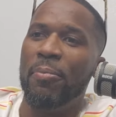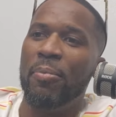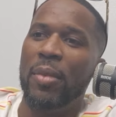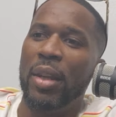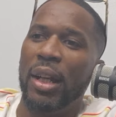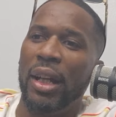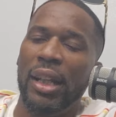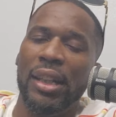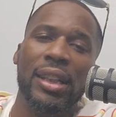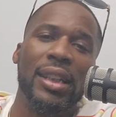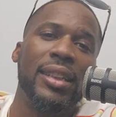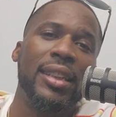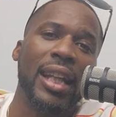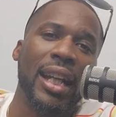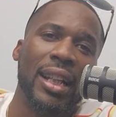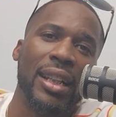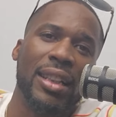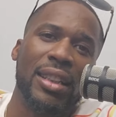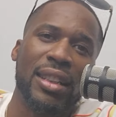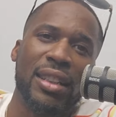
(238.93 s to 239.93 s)

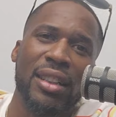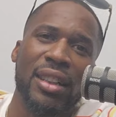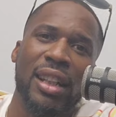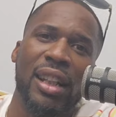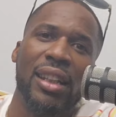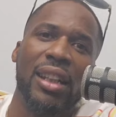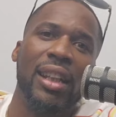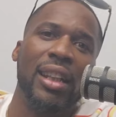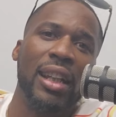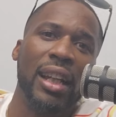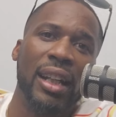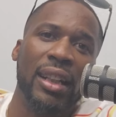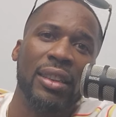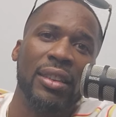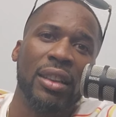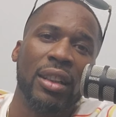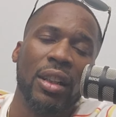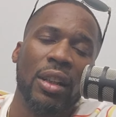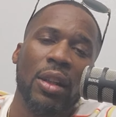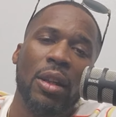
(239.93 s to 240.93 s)
nonetheless.
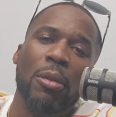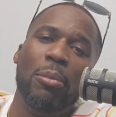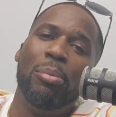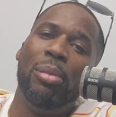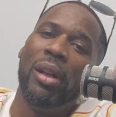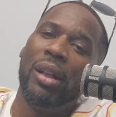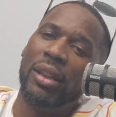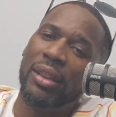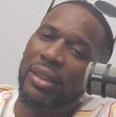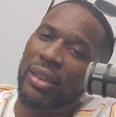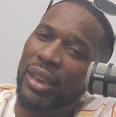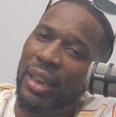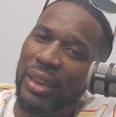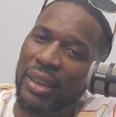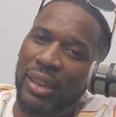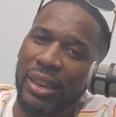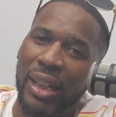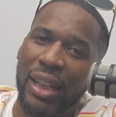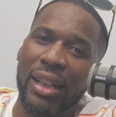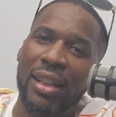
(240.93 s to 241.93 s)
But
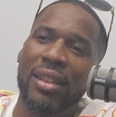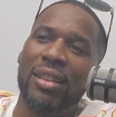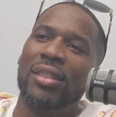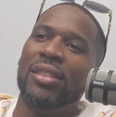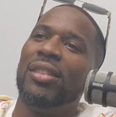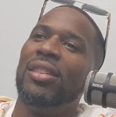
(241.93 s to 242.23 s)
CC,